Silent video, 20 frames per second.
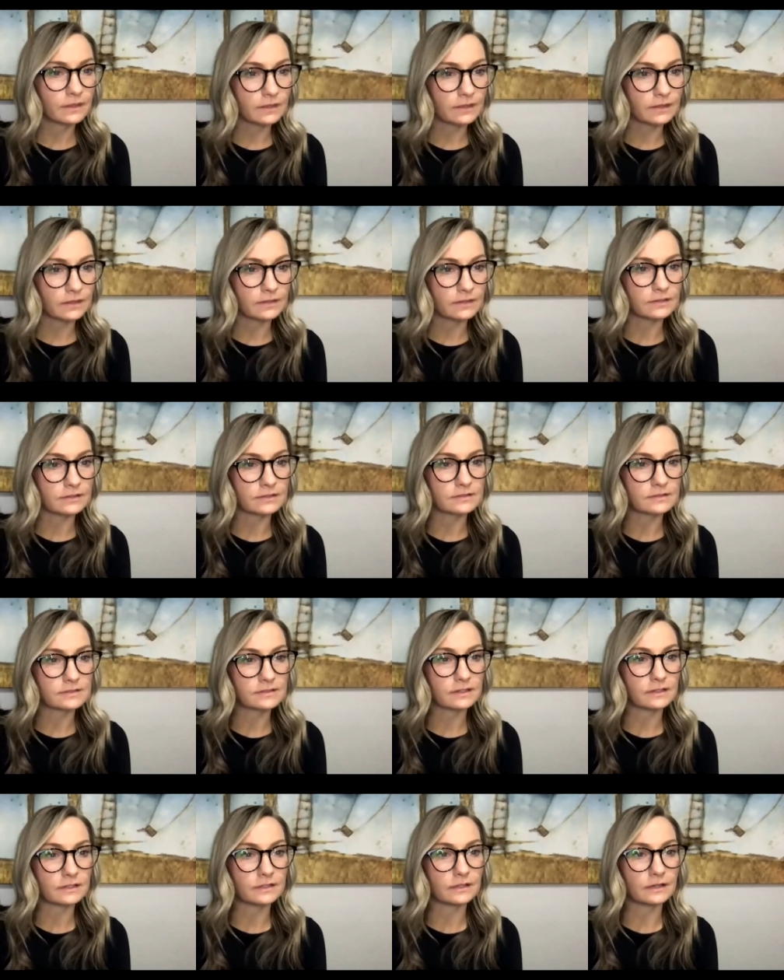
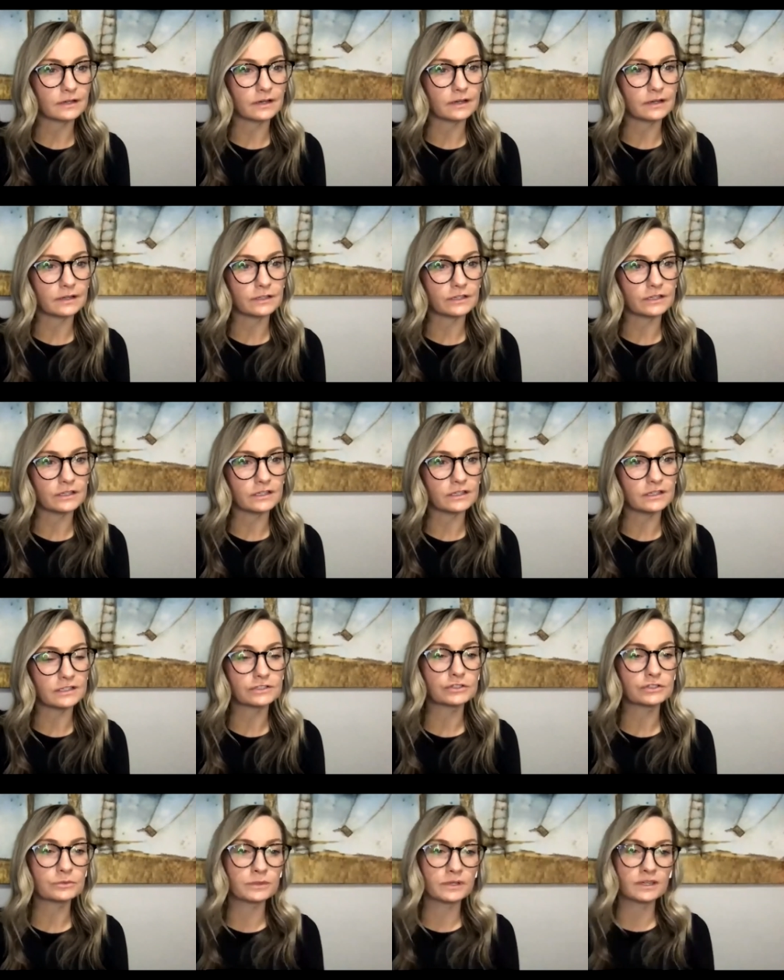
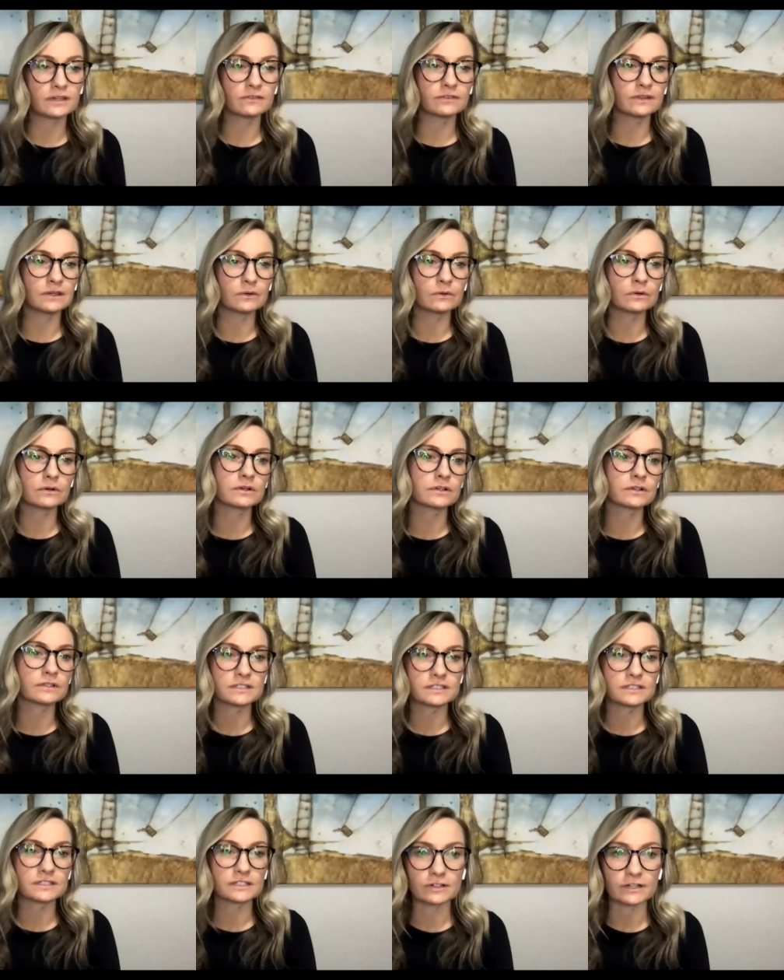is do we give equal
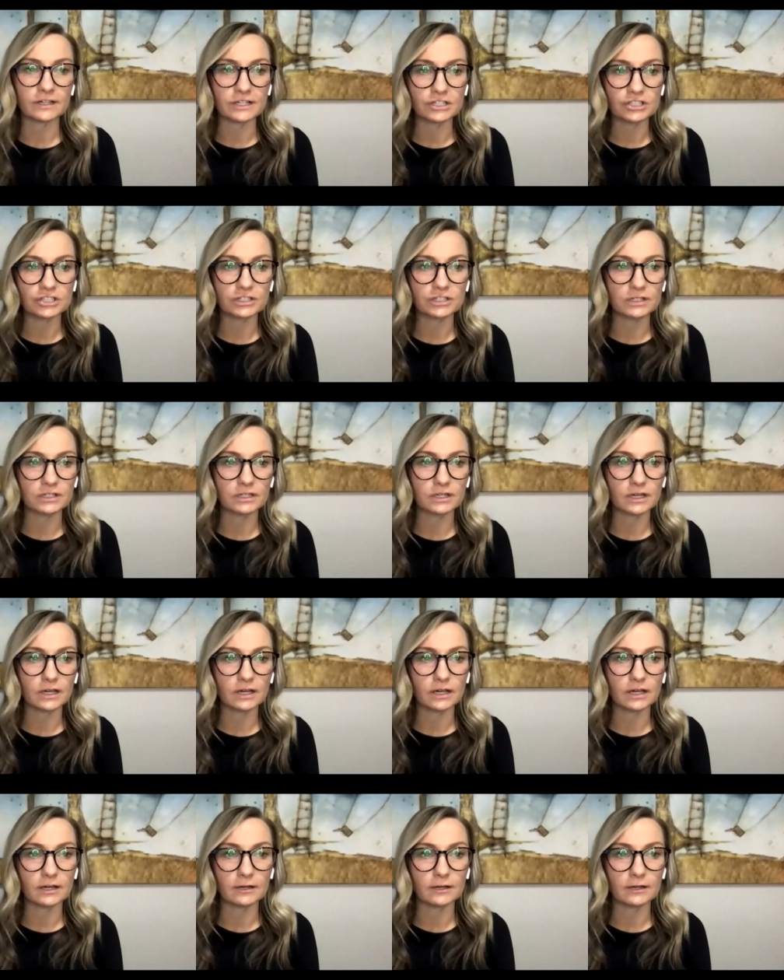consideration